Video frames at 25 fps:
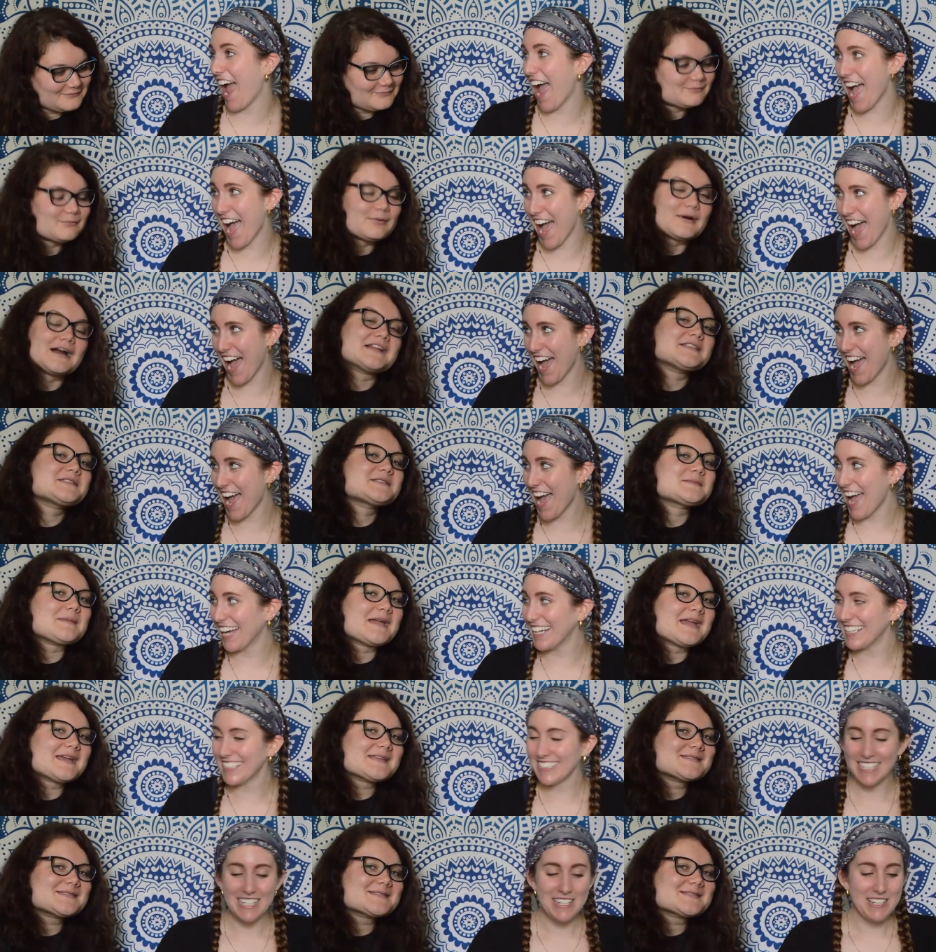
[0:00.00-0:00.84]

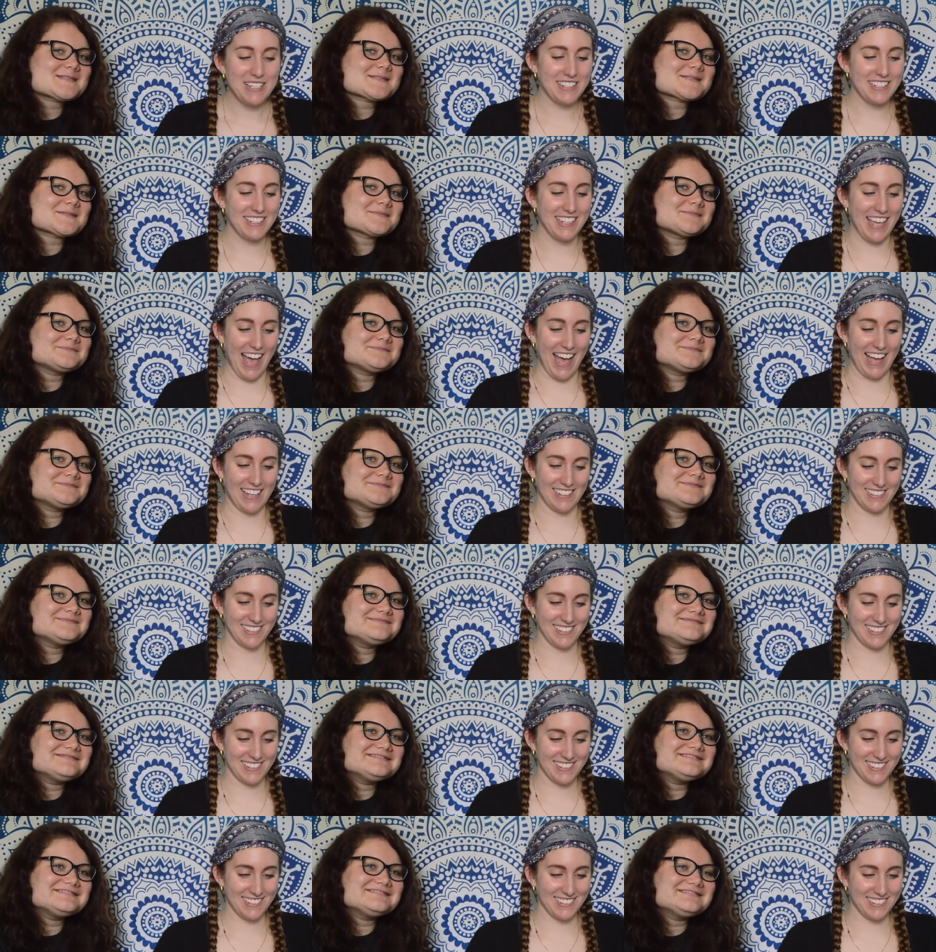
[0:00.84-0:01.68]
Speaker 1: Bridesmaids?
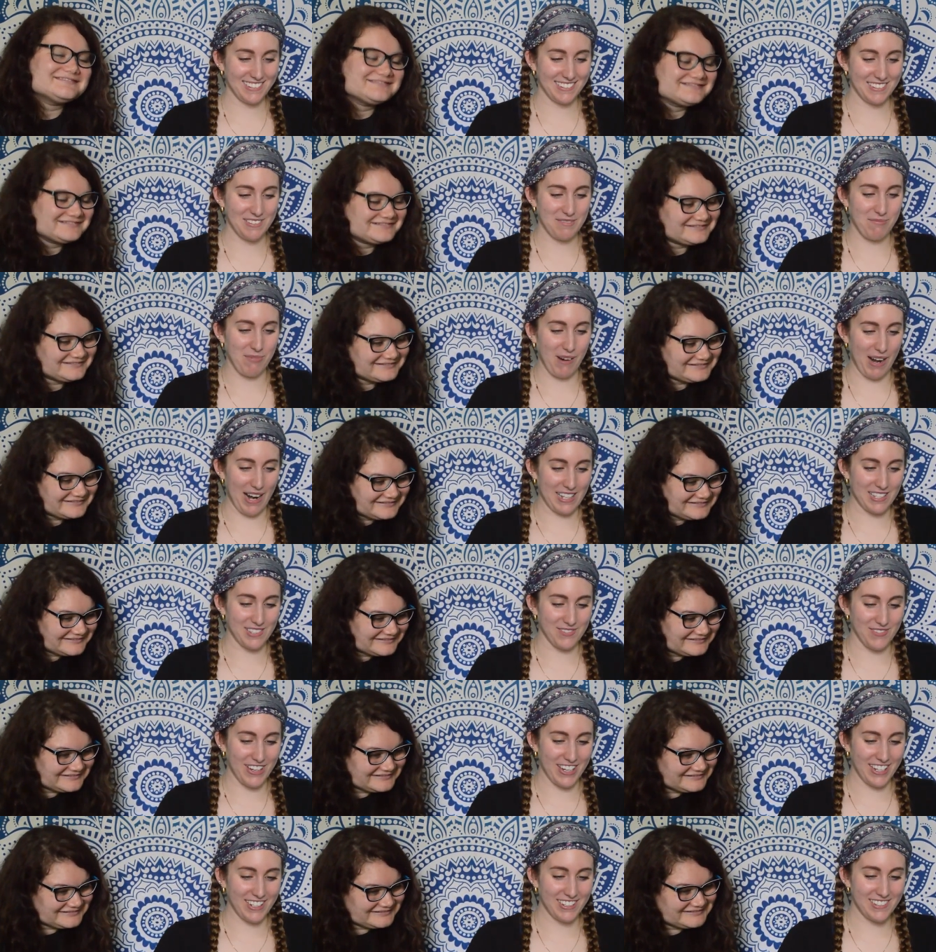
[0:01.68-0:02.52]
Yes,
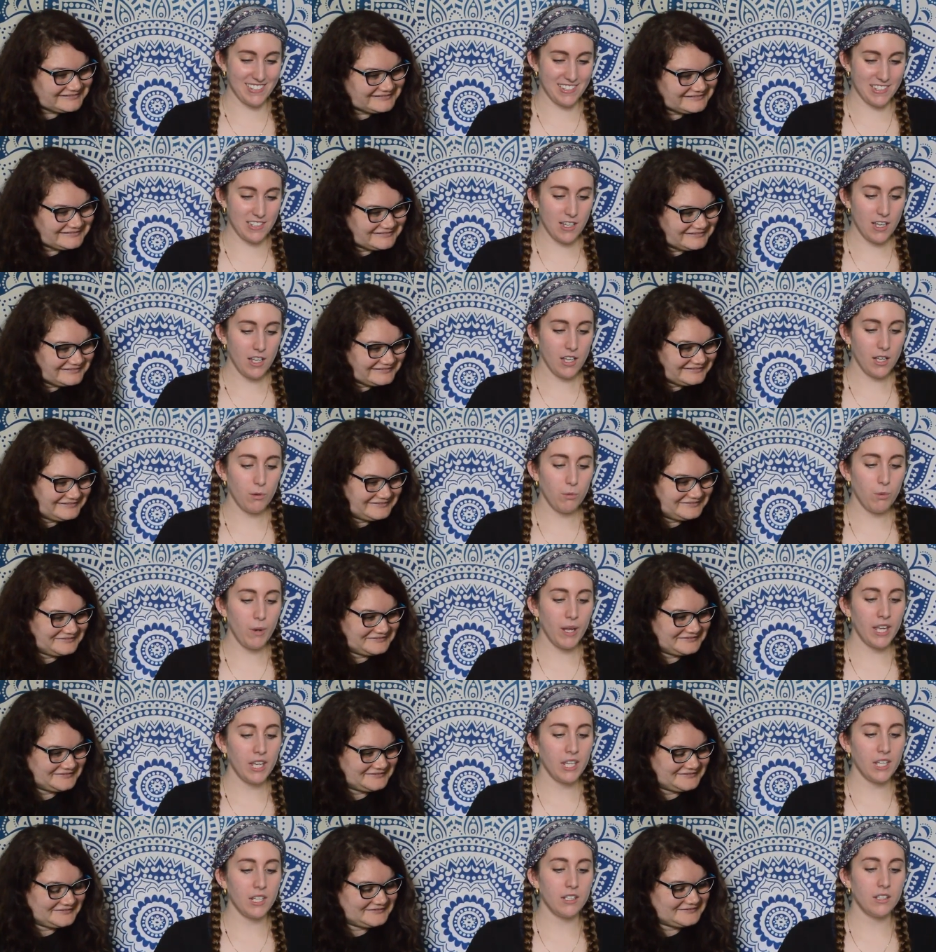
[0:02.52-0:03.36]
Bridesmaids.
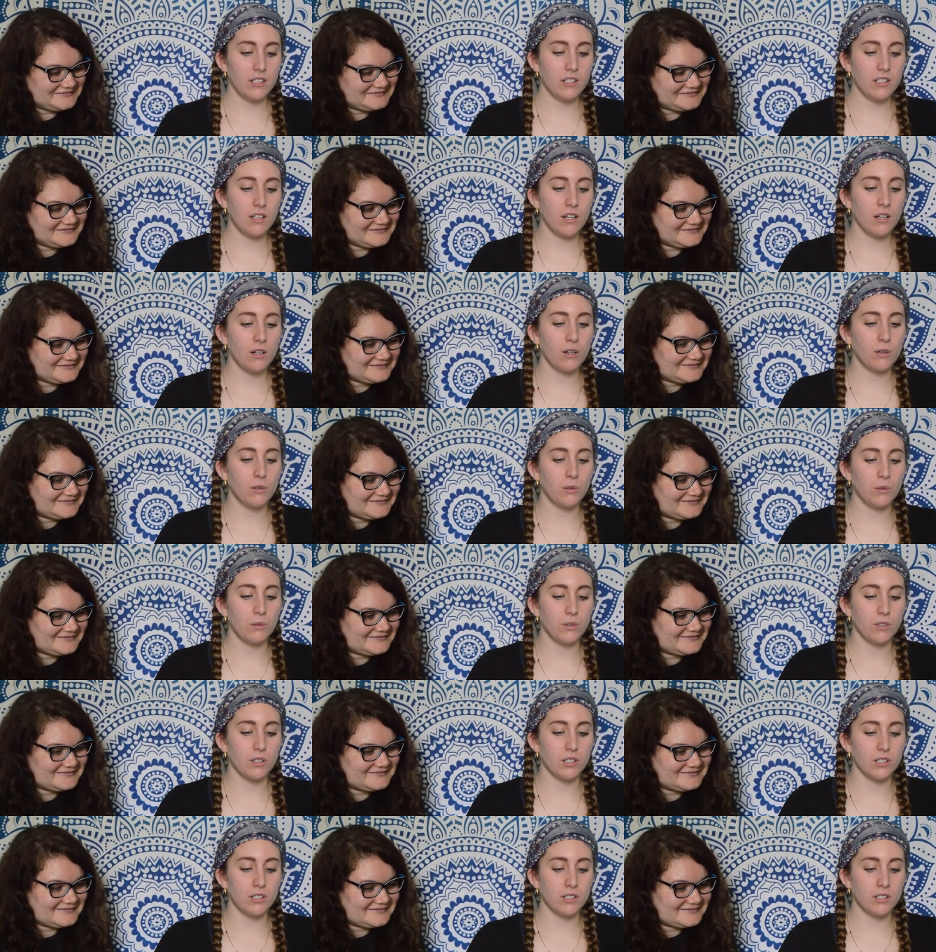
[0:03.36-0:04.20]
Wait, no.
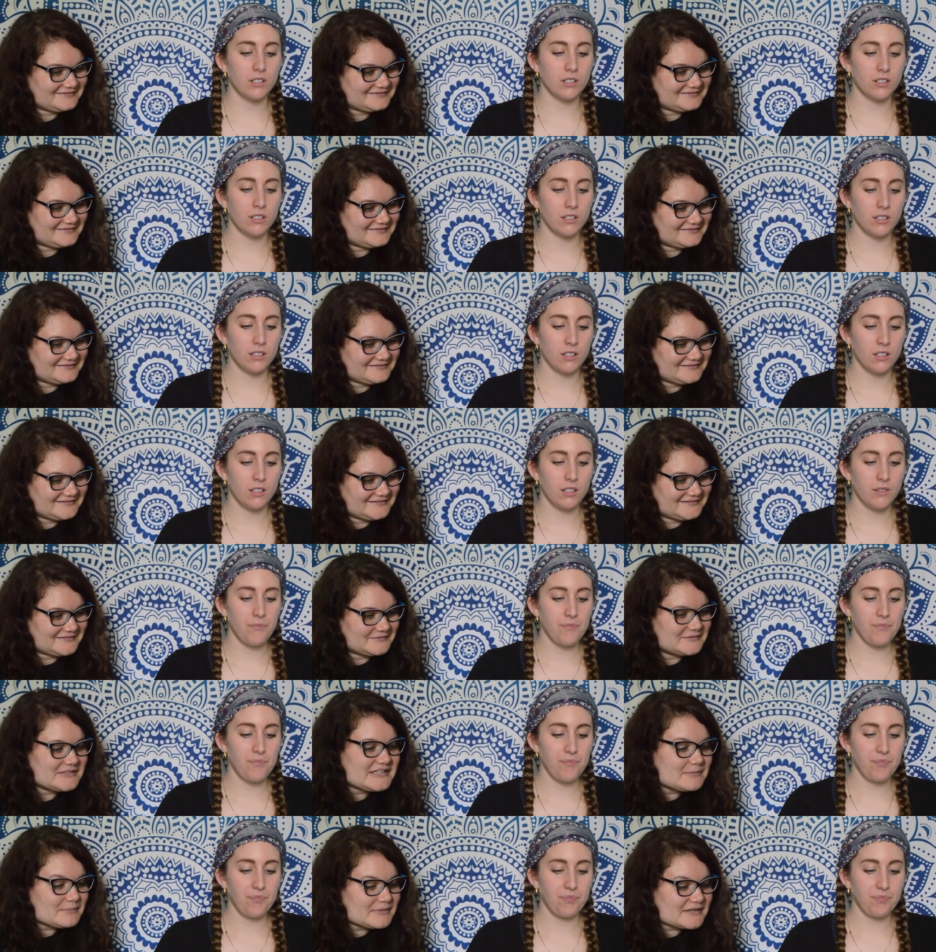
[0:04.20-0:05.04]
Ugh.
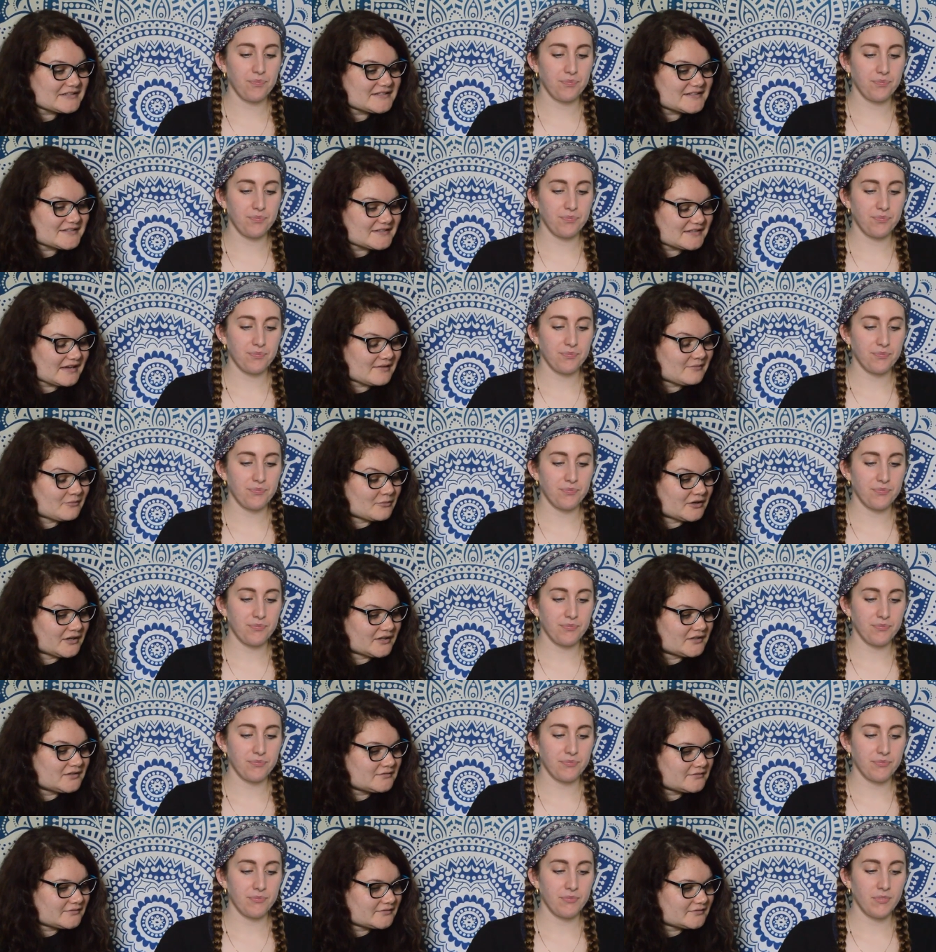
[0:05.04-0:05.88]
We can pick the same
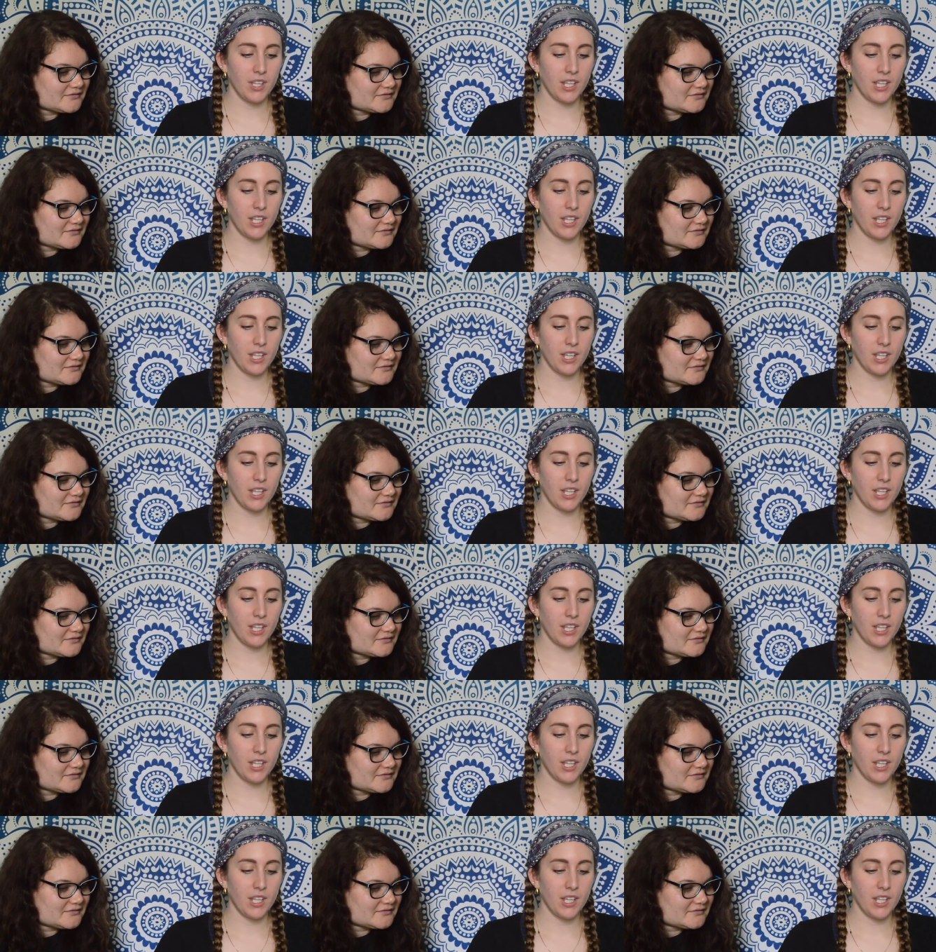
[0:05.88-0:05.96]
one.